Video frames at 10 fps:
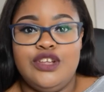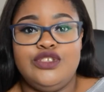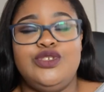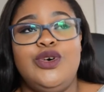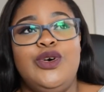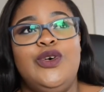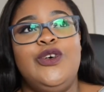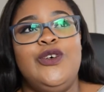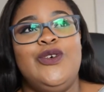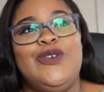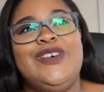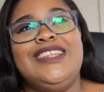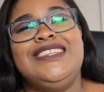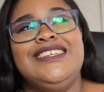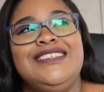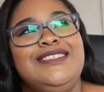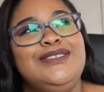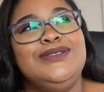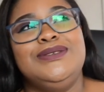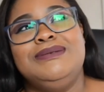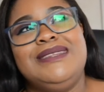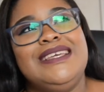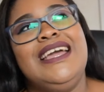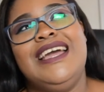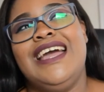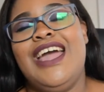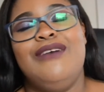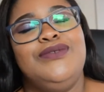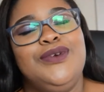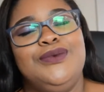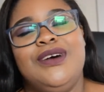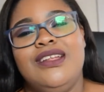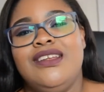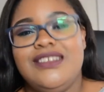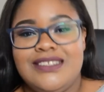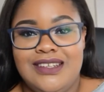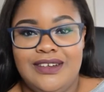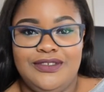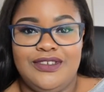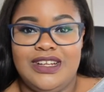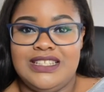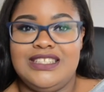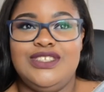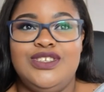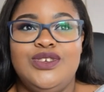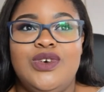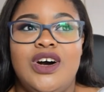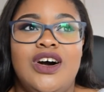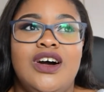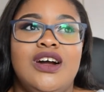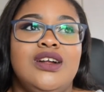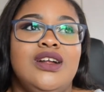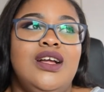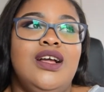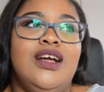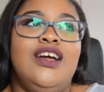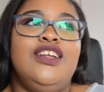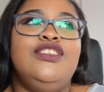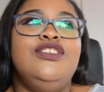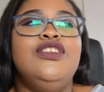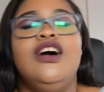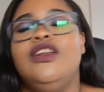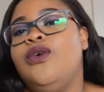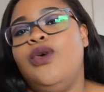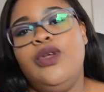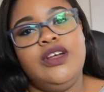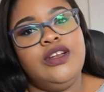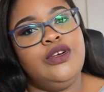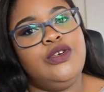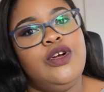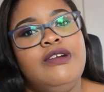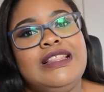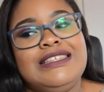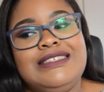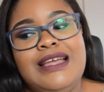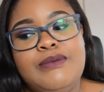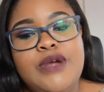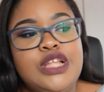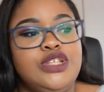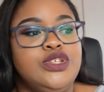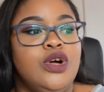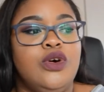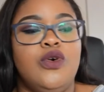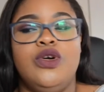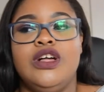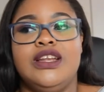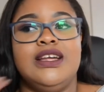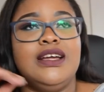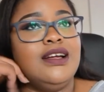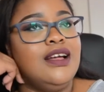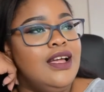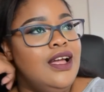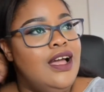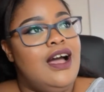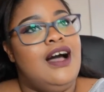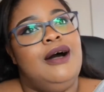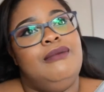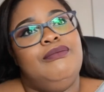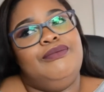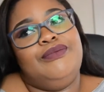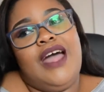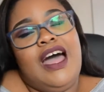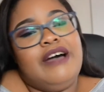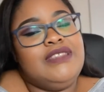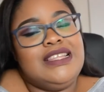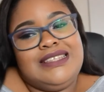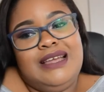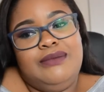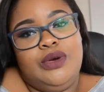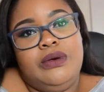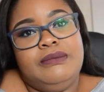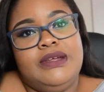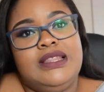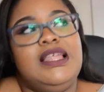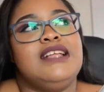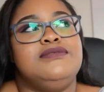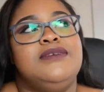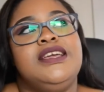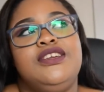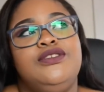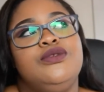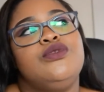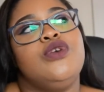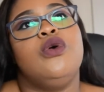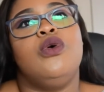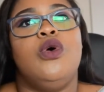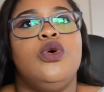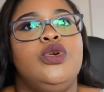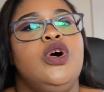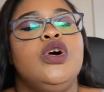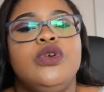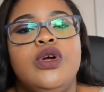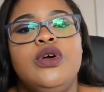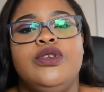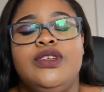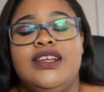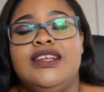So with this YouTube thing, everyone is different. You are not all gonna grow at the same rate. You're not all gonna have the same equipment that's making you grow or not grow.